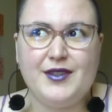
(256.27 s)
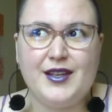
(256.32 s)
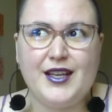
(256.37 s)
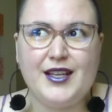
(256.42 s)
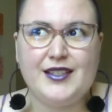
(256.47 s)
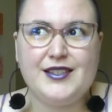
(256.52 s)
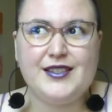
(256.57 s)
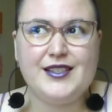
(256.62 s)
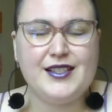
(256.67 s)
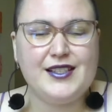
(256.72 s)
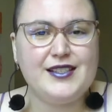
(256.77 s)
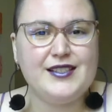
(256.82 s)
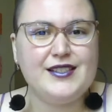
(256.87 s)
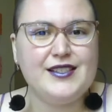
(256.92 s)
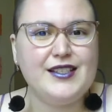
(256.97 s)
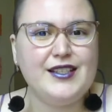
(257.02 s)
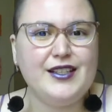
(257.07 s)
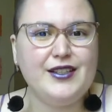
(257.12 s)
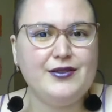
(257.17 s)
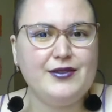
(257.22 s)
it's
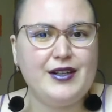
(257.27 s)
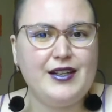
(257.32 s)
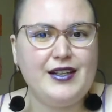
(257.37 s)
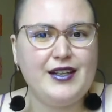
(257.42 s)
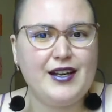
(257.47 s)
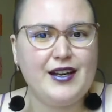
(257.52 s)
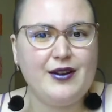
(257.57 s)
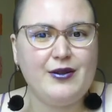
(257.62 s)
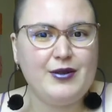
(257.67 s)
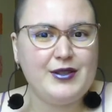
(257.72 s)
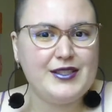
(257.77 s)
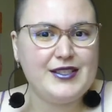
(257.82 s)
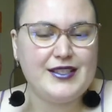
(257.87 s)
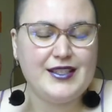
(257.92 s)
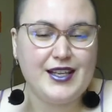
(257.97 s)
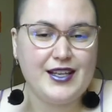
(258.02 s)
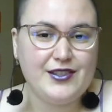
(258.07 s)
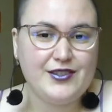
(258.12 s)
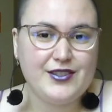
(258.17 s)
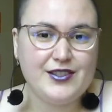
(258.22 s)
easing right now in
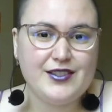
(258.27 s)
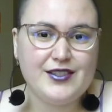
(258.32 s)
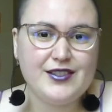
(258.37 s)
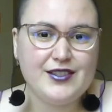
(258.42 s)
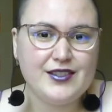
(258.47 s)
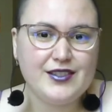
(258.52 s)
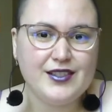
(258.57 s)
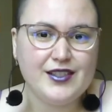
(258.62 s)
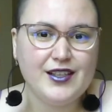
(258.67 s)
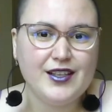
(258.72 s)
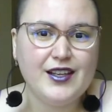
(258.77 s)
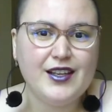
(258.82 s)
stages.